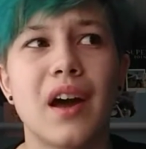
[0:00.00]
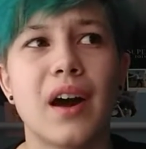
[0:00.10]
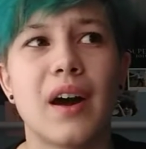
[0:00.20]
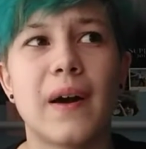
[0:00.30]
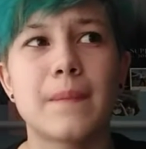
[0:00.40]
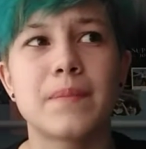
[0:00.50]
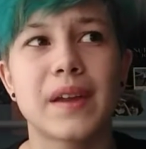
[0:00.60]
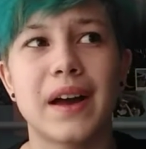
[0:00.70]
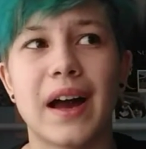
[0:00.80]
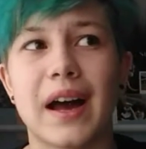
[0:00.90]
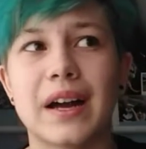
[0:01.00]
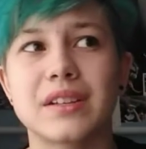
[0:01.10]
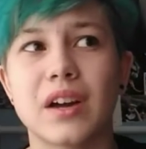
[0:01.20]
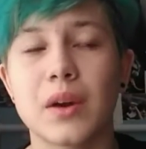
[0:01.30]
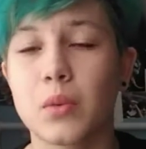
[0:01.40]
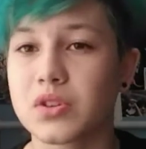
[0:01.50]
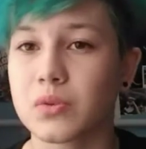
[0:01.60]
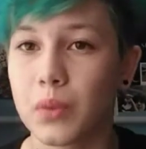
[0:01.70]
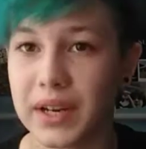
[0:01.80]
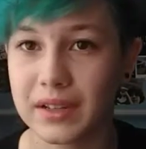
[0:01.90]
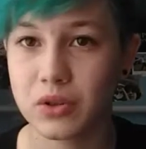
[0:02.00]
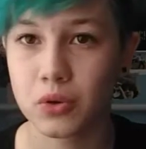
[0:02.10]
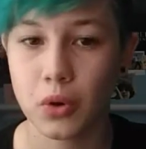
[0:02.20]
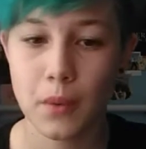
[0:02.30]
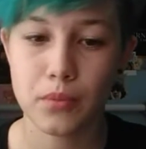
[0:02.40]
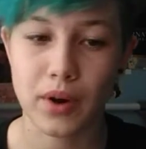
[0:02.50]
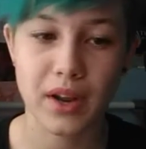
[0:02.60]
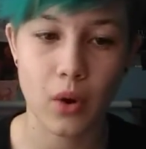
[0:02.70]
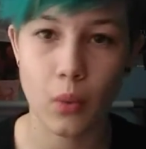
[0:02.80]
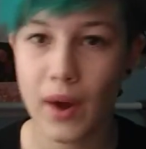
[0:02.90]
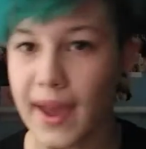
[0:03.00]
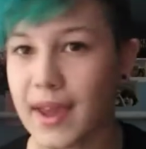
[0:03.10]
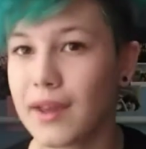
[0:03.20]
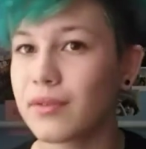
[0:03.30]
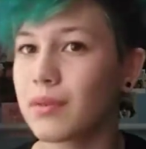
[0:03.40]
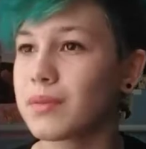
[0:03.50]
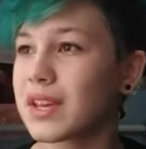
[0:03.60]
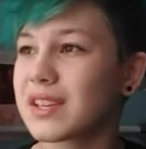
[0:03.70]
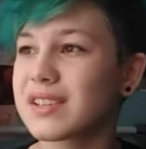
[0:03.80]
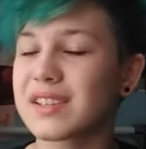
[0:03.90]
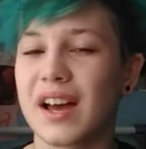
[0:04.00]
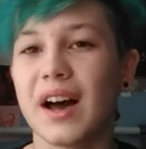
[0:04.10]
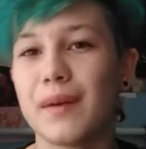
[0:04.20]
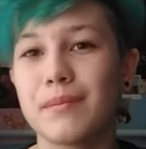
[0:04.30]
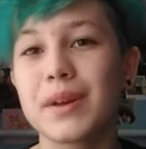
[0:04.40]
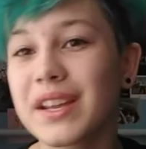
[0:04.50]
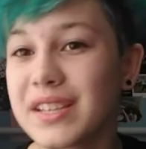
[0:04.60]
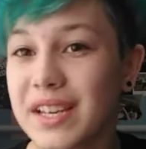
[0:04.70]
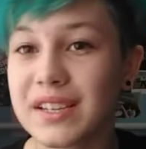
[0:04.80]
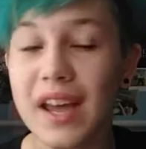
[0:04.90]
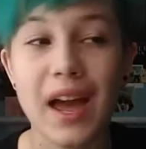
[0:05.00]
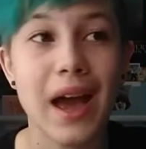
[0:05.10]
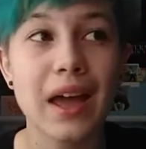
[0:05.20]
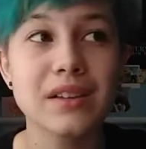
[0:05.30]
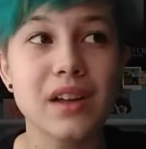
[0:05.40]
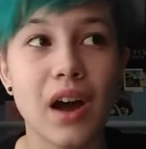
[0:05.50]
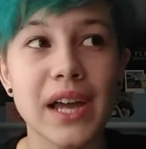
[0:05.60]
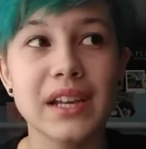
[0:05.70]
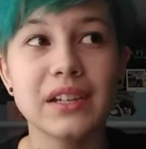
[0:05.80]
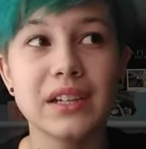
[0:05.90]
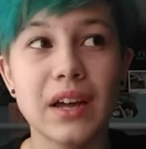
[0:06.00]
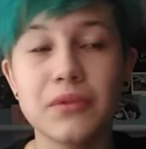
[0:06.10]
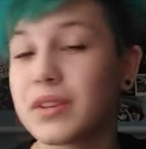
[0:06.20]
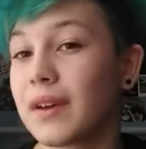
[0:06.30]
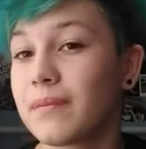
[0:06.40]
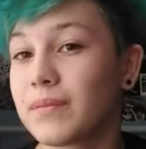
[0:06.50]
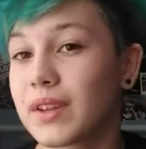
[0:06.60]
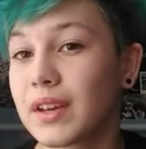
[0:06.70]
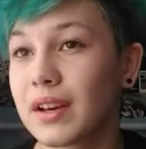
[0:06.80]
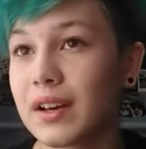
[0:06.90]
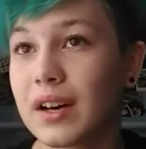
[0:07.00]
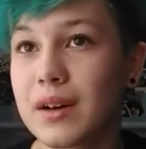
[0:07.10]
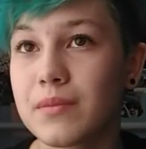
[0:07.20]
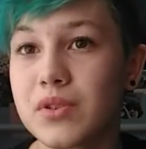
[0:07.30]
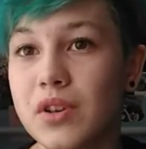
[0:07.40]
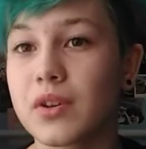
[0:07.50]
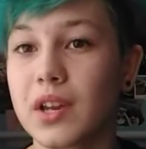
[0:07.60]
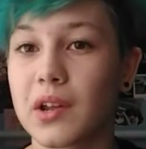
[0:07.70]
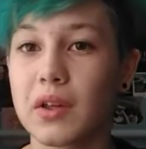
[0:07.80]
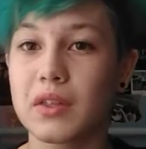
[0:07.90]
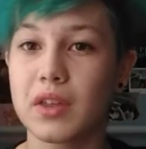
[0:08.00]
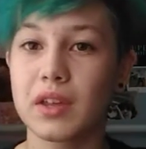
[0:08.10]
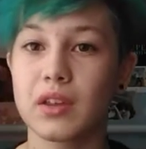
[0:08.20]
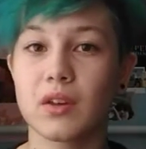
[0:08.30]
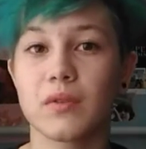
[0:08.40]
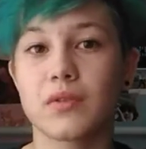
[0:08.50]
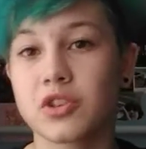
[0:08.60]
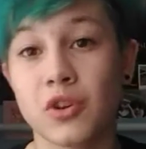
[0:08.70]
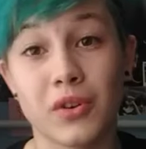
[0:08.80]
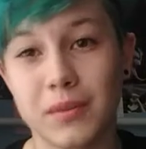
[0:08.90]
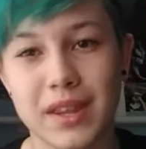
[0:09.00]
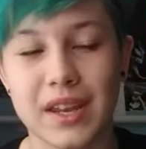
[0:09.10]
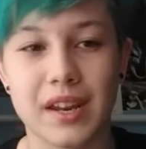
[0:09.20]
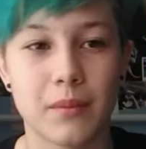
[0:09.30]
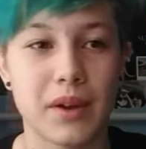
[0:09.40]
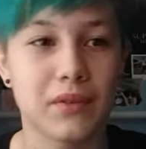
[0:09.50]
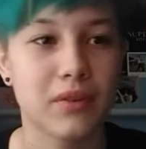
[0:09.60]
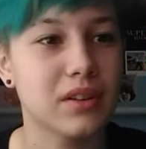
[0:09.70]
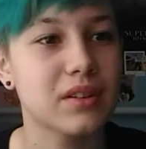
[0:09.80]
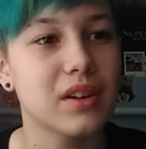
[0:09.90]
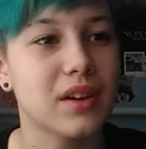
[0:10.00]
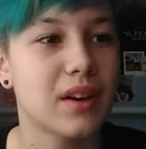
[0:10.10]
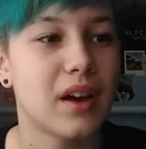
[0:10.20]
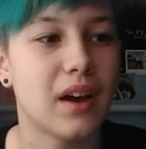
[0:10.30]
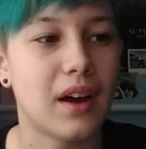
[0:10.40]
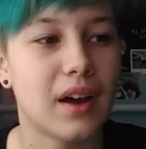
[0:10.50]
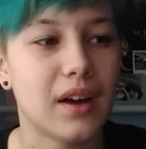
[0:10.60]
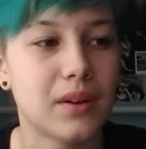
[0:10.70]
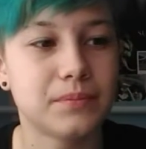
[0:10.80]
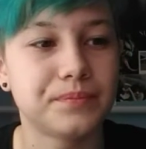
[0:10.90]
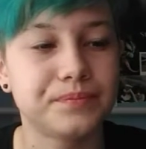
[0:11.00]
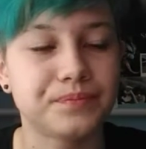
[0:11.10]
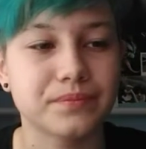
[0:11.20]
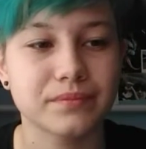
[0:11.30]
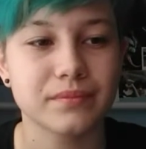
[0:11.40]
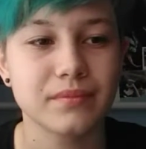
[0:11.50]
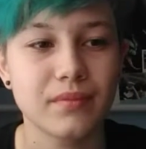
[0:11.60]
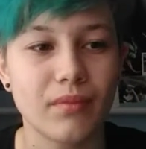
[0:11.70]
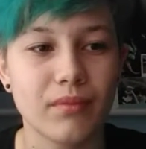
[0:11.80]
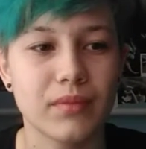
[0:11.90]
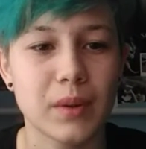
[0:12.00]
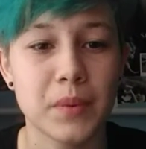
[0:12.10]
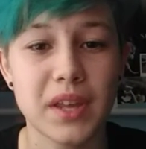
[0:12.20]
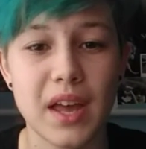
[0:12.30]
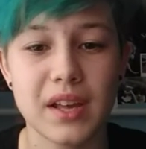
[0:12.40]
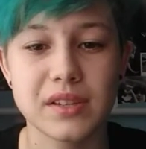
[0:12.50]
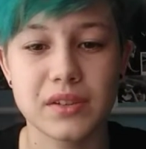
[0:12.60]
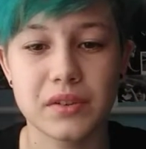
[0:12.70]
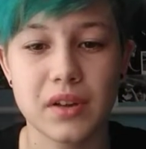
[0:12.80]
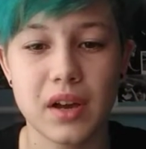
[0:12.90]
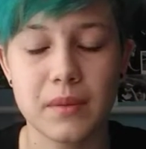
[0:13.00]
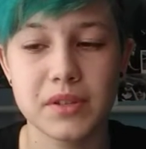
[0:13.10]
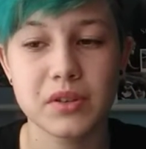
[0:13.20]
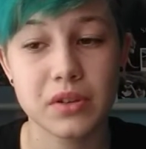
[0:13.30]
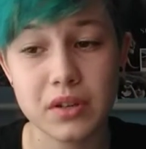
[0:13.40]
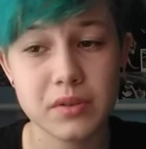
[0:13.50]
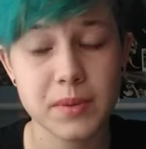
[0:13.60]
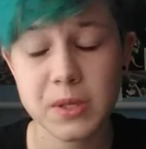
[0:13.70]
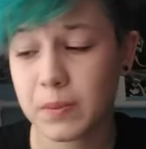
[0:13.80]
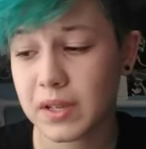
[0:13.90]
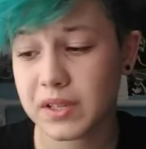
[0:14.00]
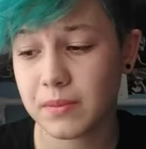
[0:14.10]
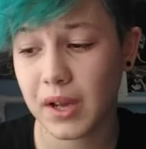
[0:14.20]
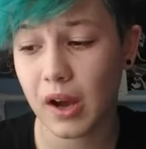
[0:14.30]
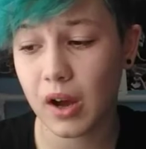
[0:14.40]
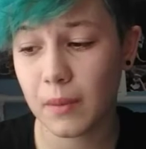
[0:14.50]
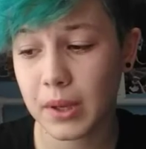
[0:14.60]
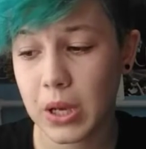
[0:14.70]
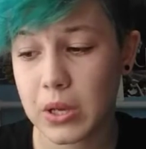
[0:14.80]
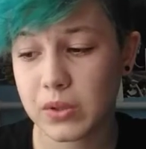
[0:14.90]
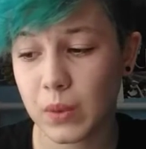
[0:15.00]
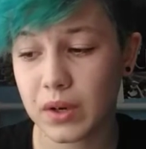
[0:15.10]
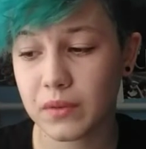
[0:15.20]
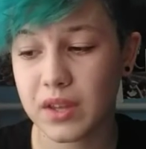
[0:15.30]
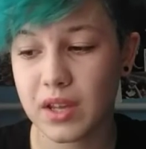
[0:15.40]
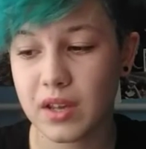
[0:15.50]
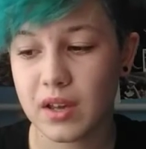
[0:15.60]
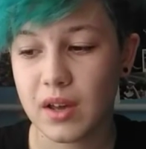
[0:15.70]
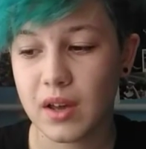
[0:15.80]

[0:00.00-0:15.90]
And I wasn't willing to break away from this, but I did, and I loved it. So, you know, thank you for showing me that anime, friend. But yeah, it's got another special place in my heart because one of the